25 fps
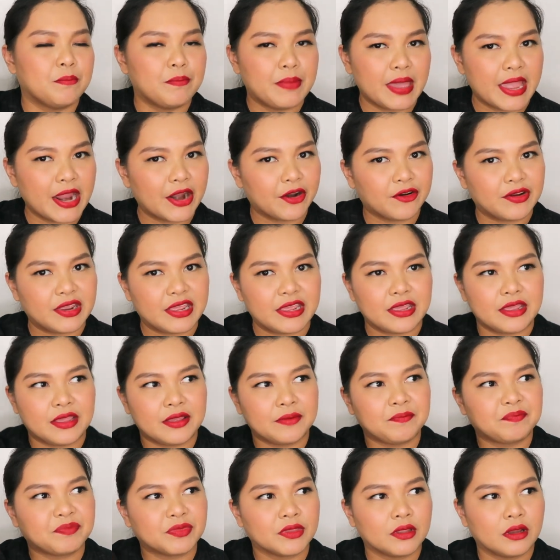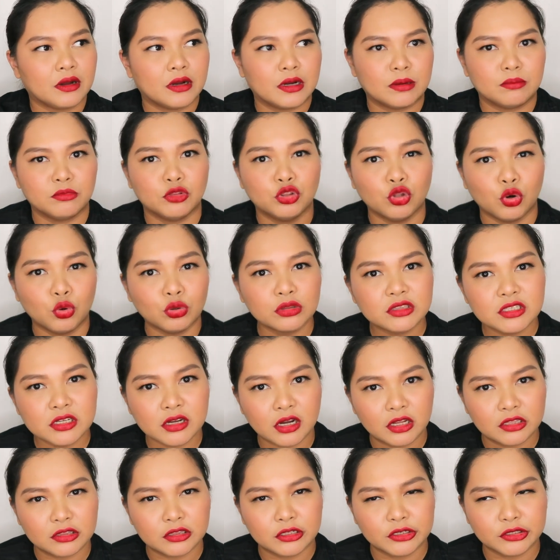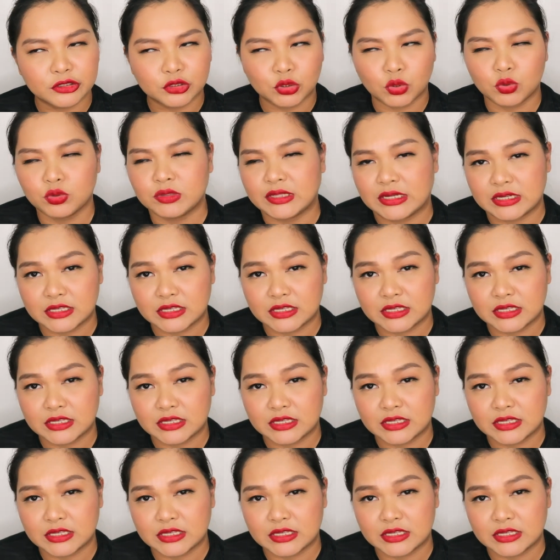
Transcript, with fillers: berry note undertone.